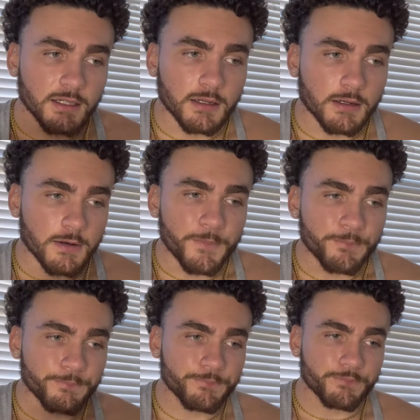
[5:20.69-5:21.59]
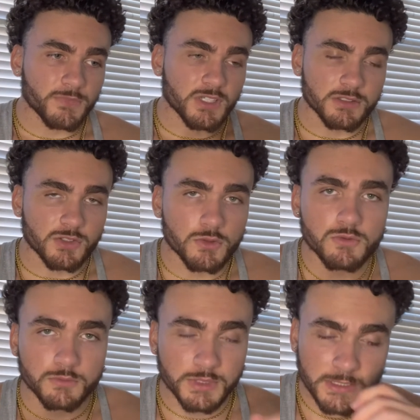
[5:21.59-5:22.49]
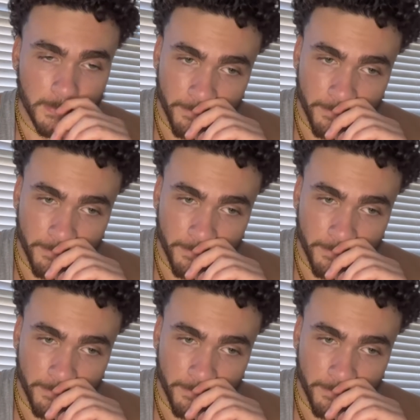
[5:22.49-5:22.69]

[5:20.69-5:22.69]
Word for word: um, consumes,